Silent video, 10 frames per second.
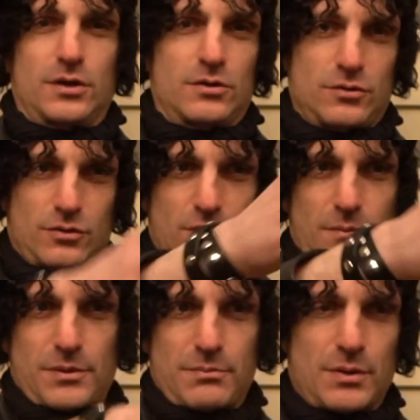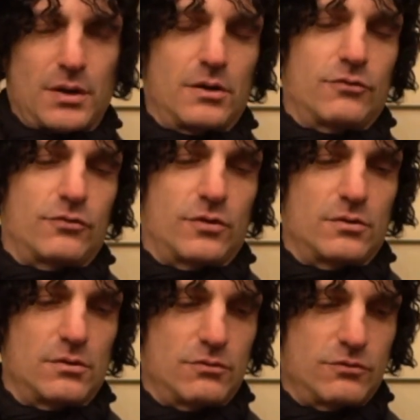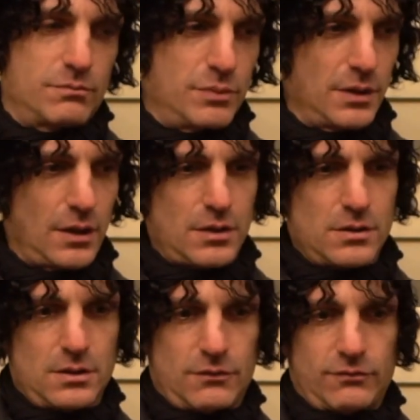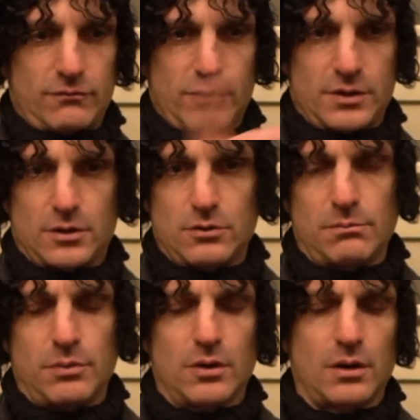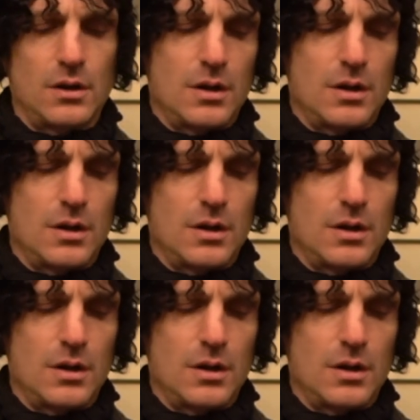and you're going to be punished, and you should be like this and read the good book.